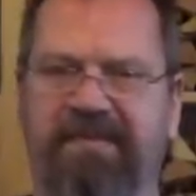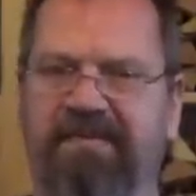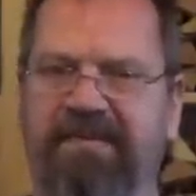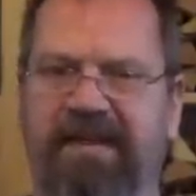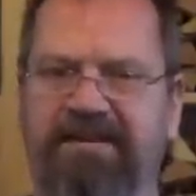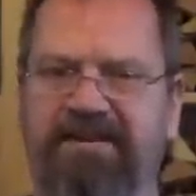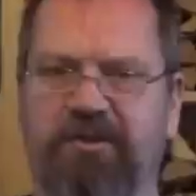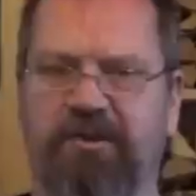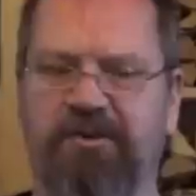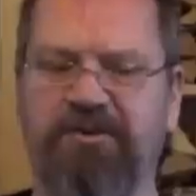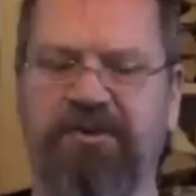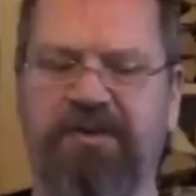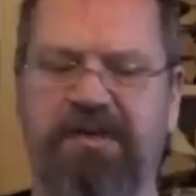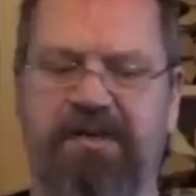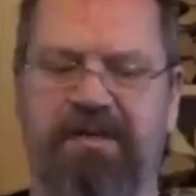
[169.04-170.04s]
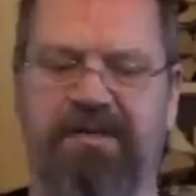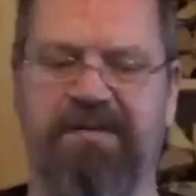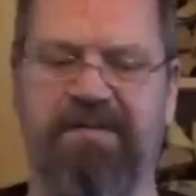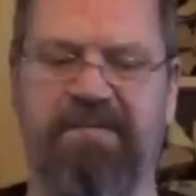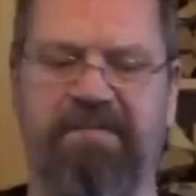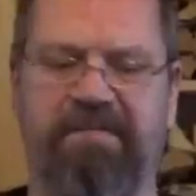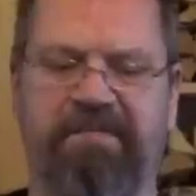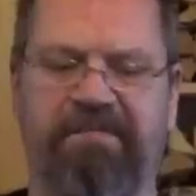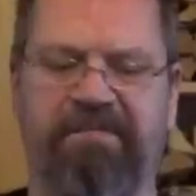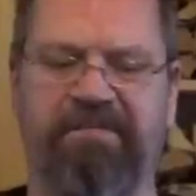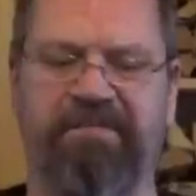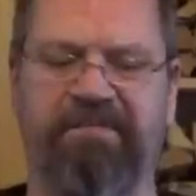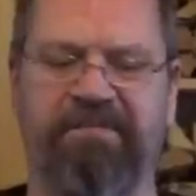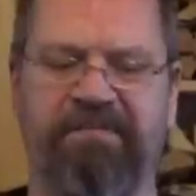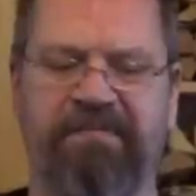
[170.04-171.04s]
that's all you need.
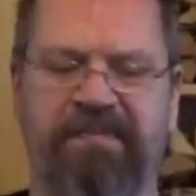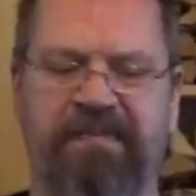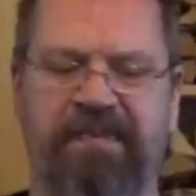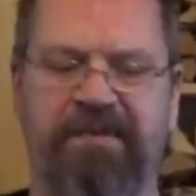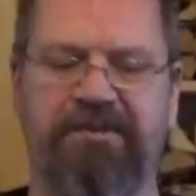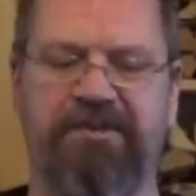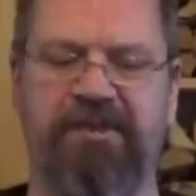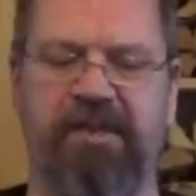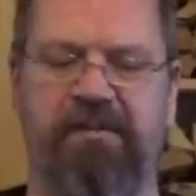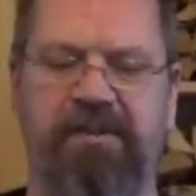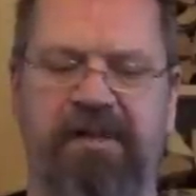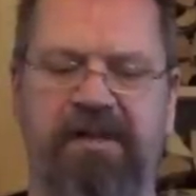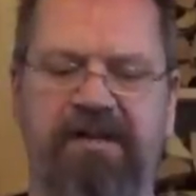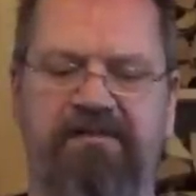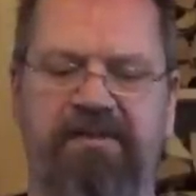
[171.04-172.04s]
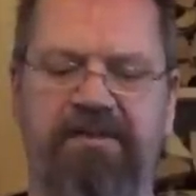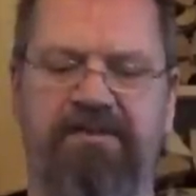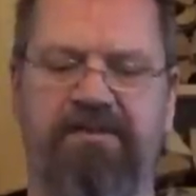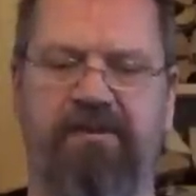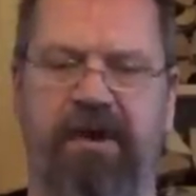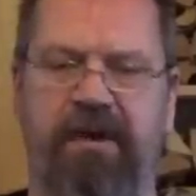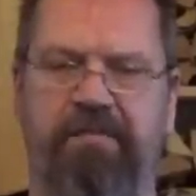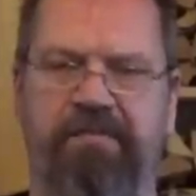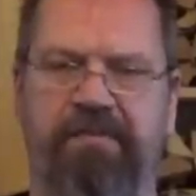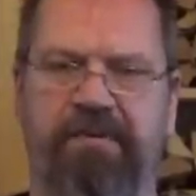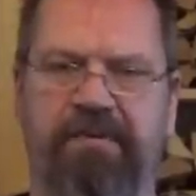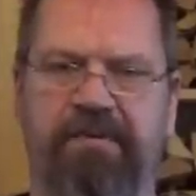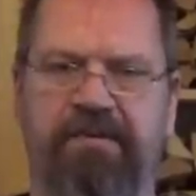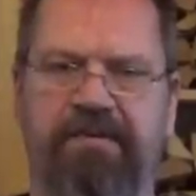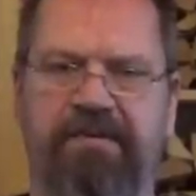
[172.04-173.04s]
Still believe this crap,
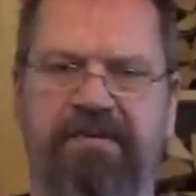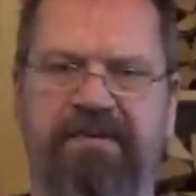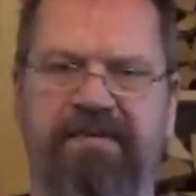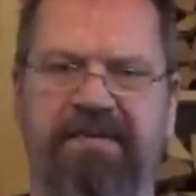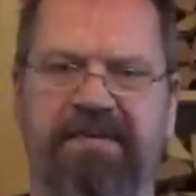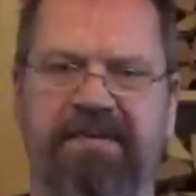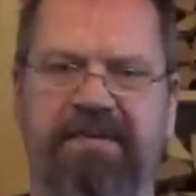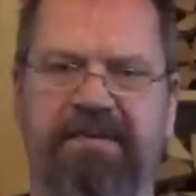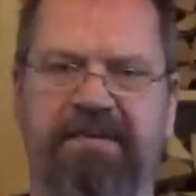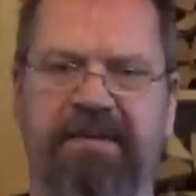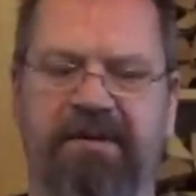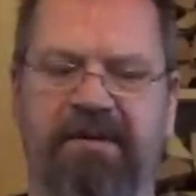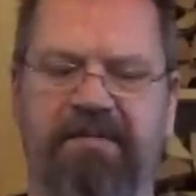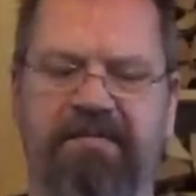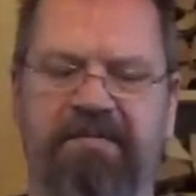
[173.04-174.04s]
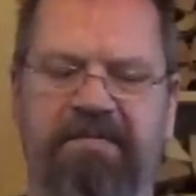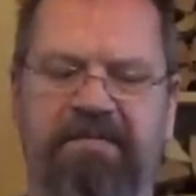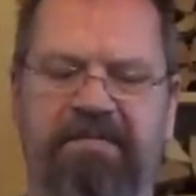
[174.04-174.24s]
you know?